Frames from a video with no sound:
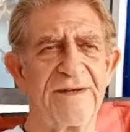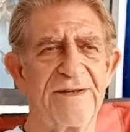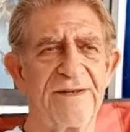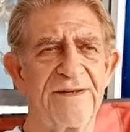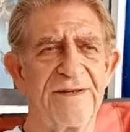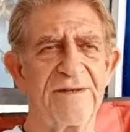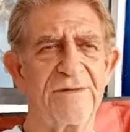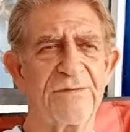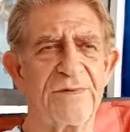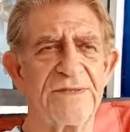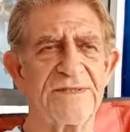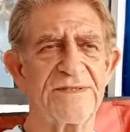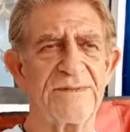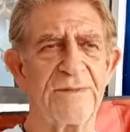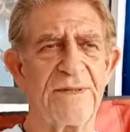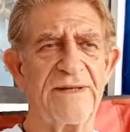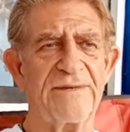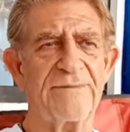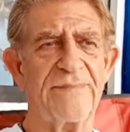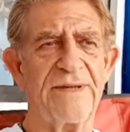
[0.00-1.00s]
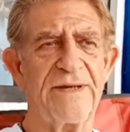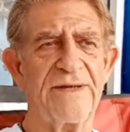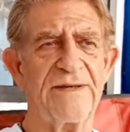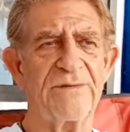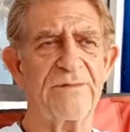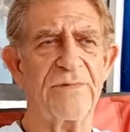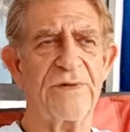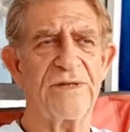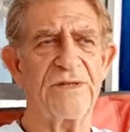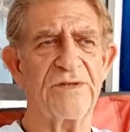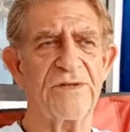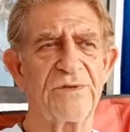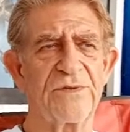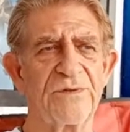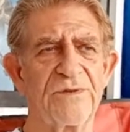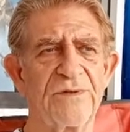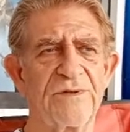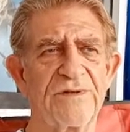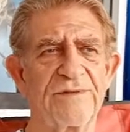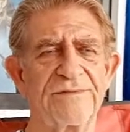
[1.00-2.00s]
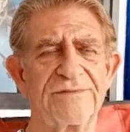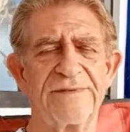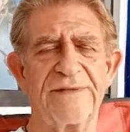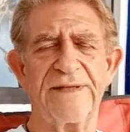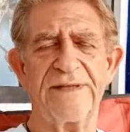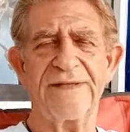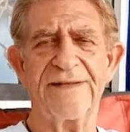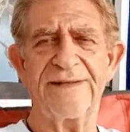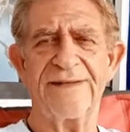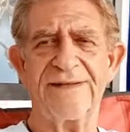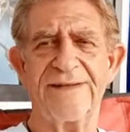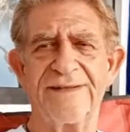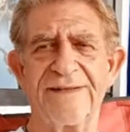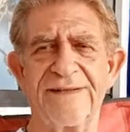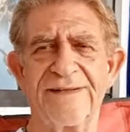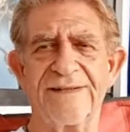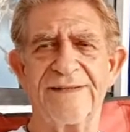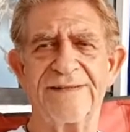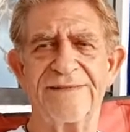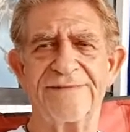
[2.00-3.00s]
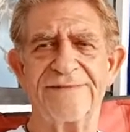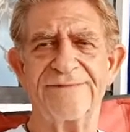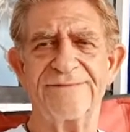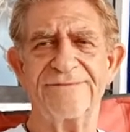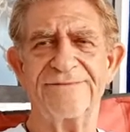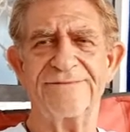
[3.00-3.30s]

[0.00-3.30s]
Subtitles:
run some live bait, run a lure, and